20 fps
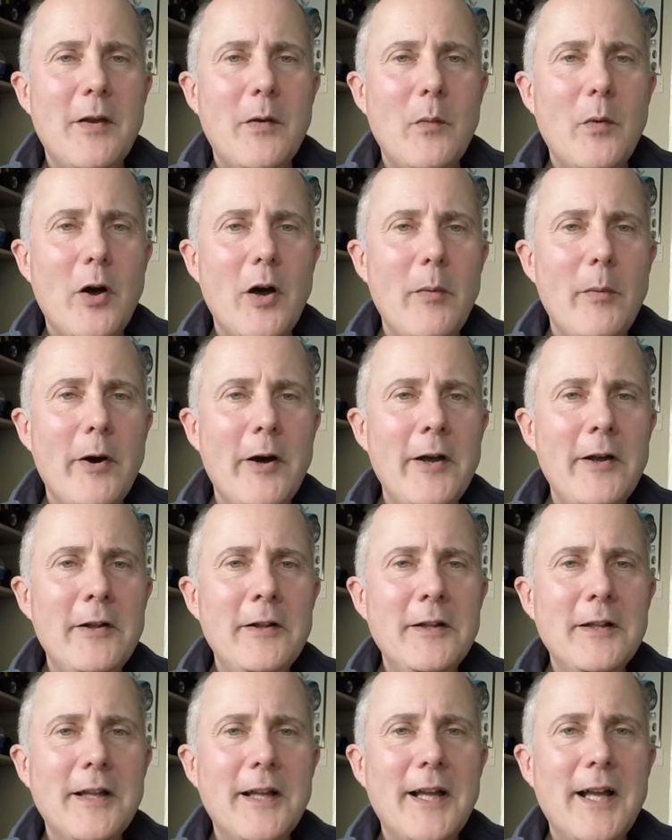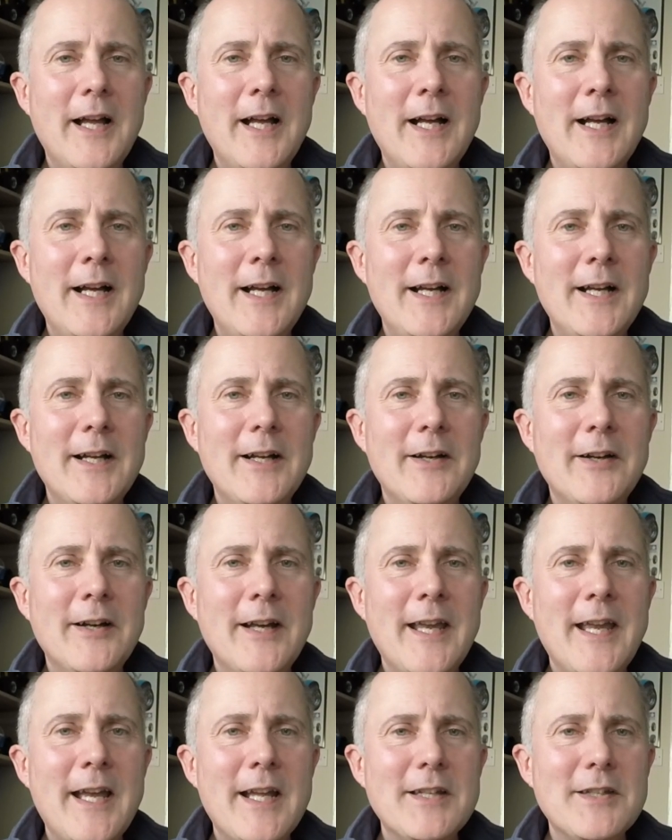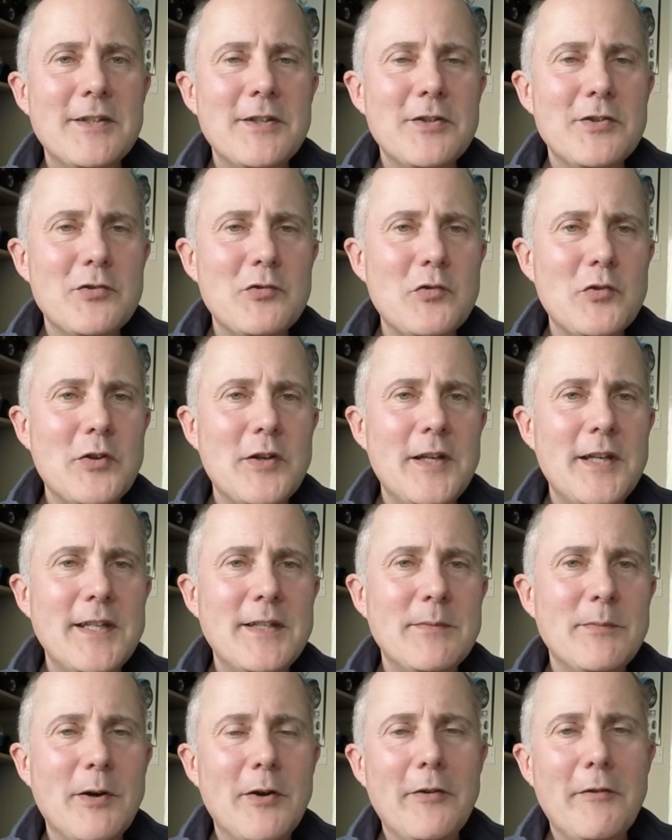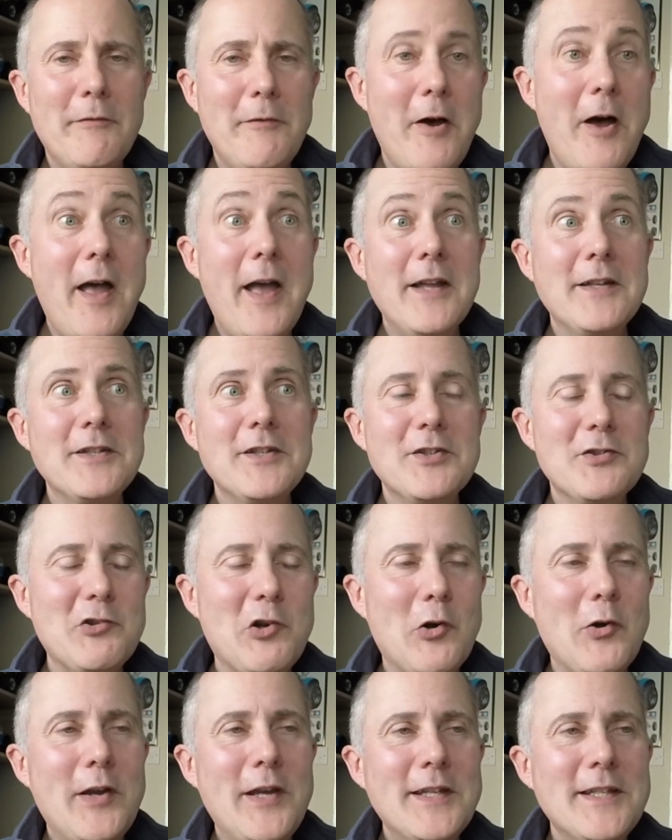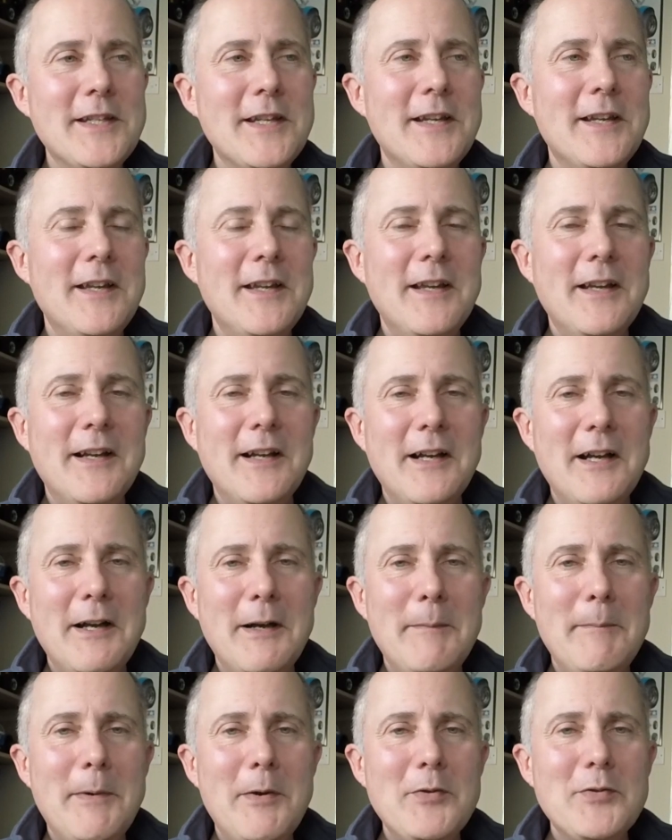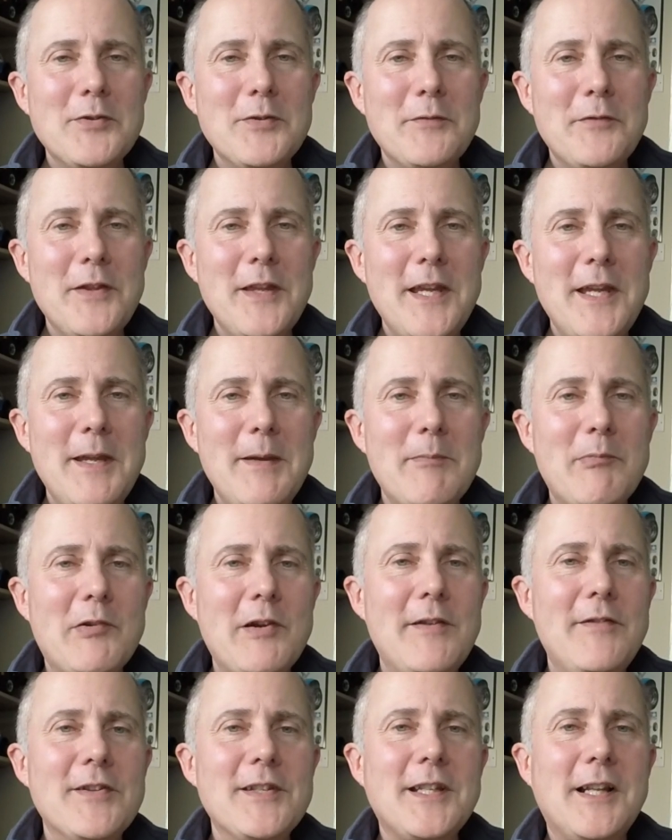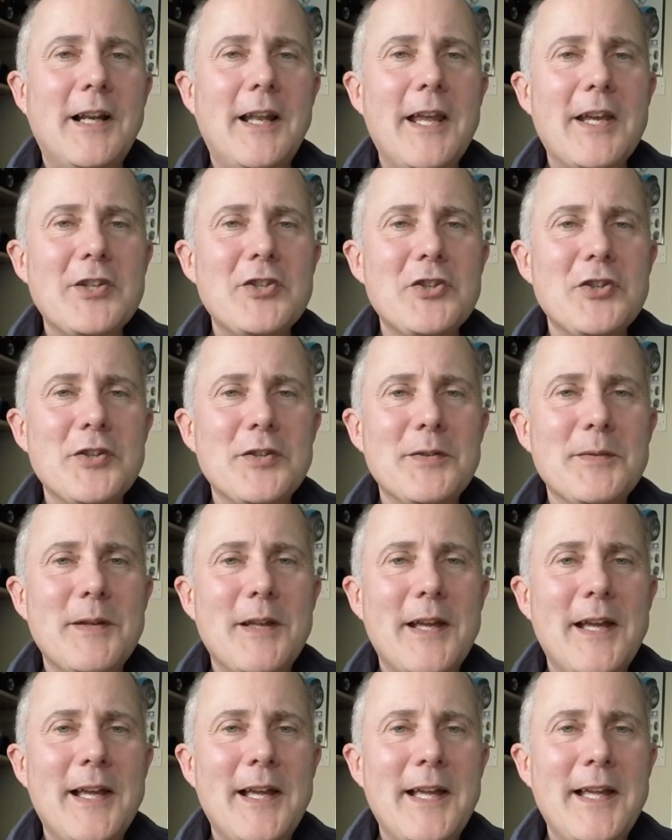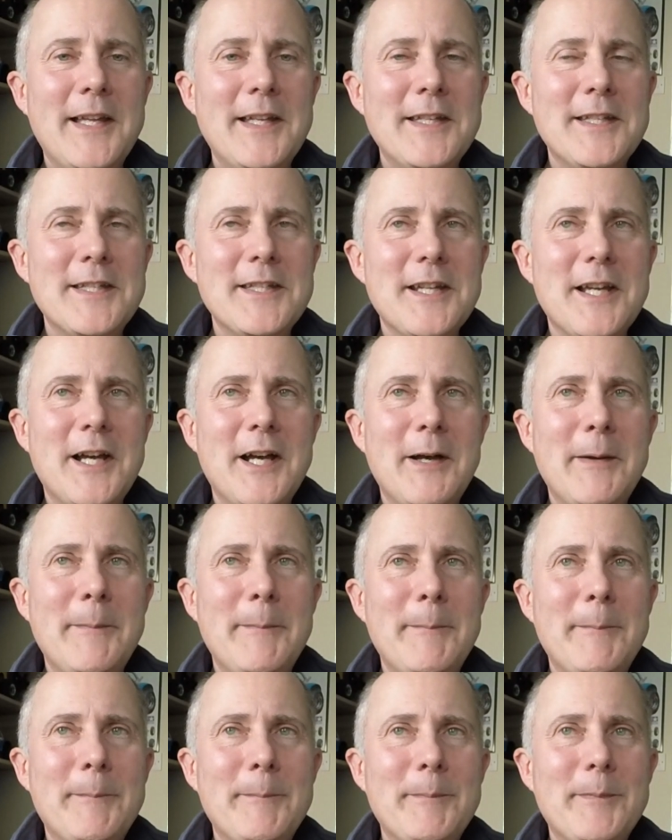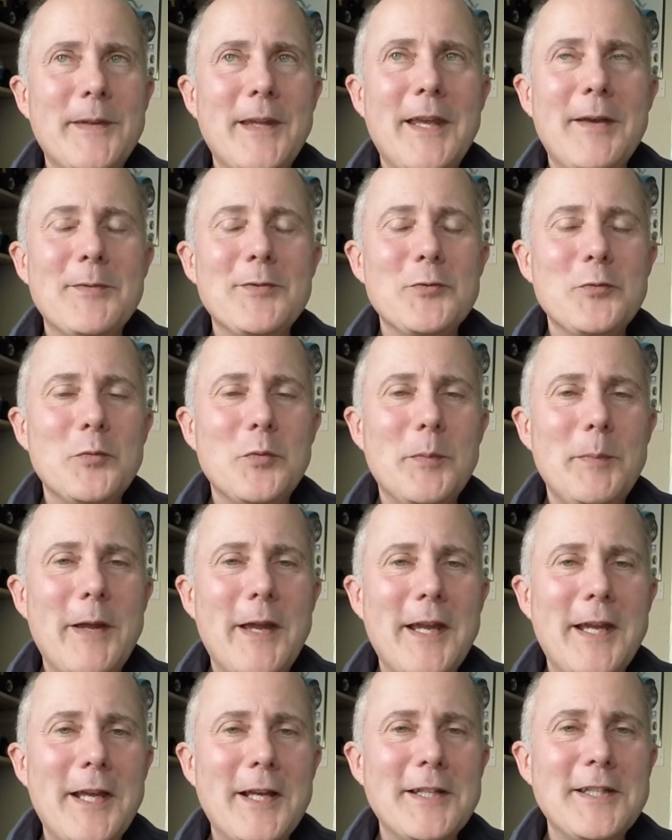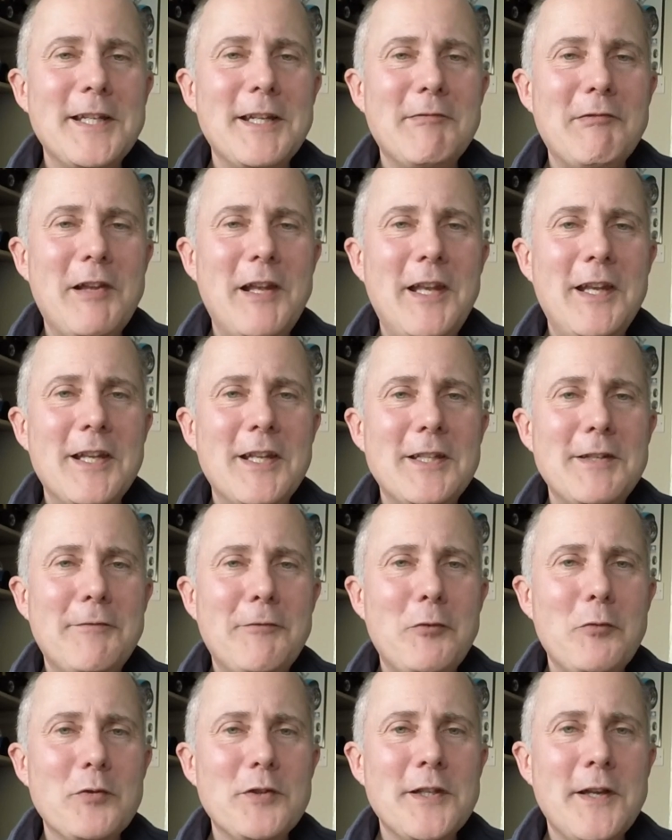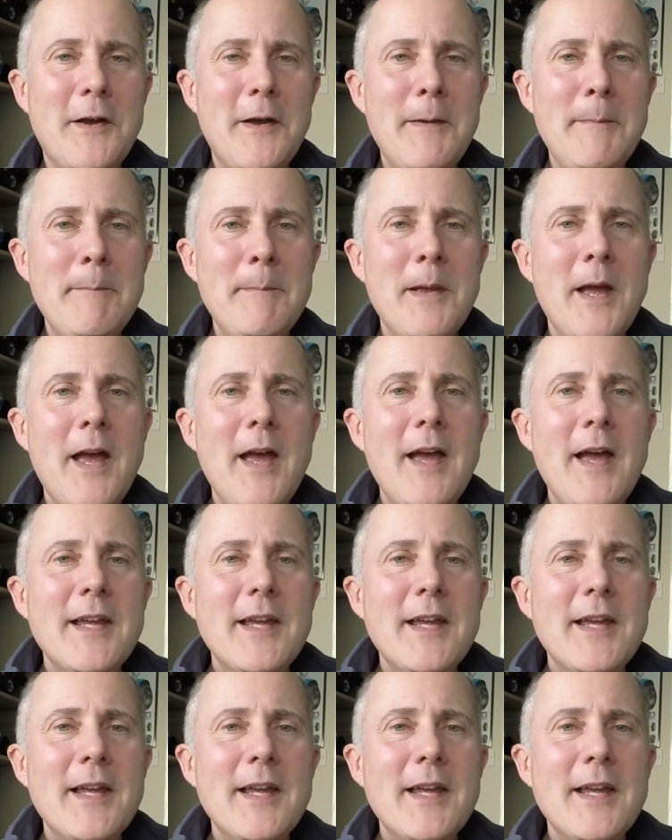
quite a while, I had destroyed, well, the fire had destroyed most of the previous collection, and yeah, it was all a bit gutting really, and a difficult time.